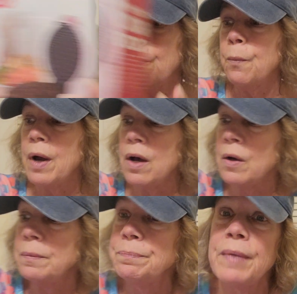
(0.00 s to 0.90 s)

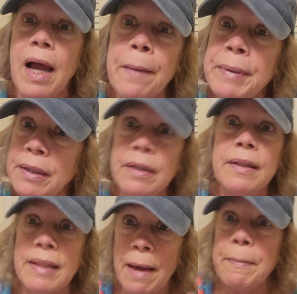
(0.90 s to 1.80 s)
Well, I mean,
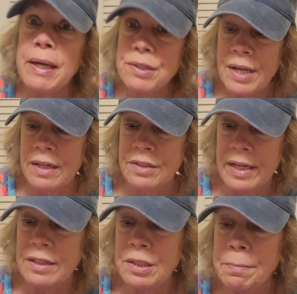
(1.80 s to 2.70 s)
that makes sense.
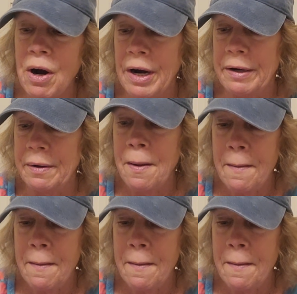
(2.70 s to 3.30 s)
That's smart.